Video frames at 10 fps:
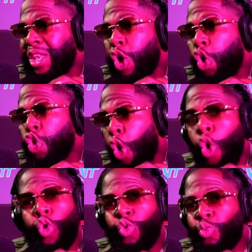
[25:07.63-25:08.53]
is
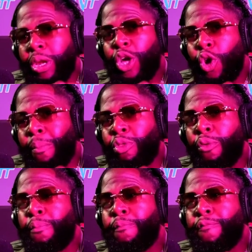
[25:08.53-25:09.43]
like the gold
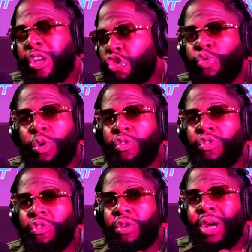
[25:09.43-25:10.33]
when it comes to
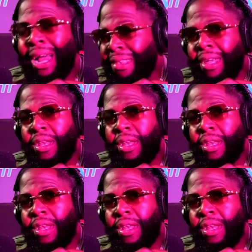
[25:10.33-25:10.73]
visuals,